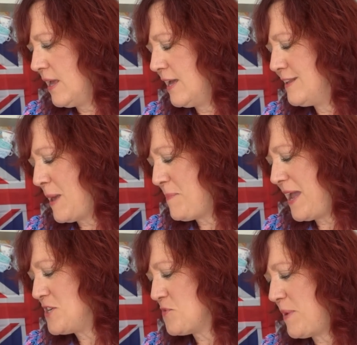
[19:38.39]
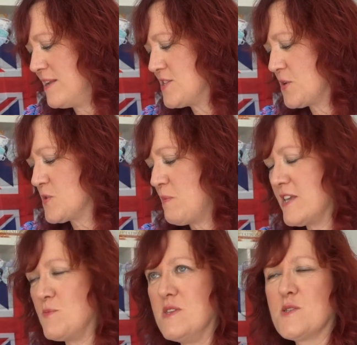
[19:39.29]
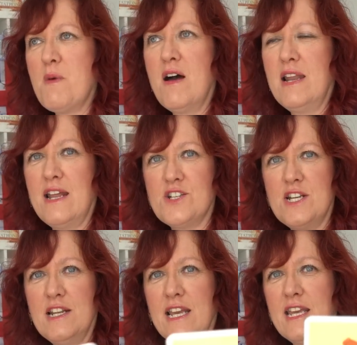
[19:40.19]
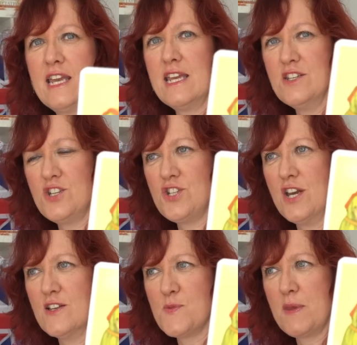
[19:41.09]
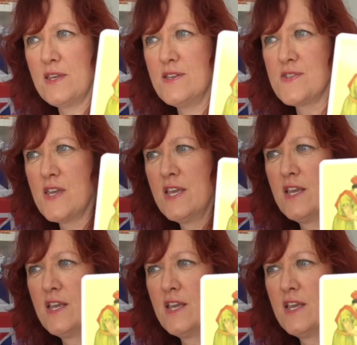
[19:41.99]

And that Page of Pentacles makes me smile, actually, linking into Charles, because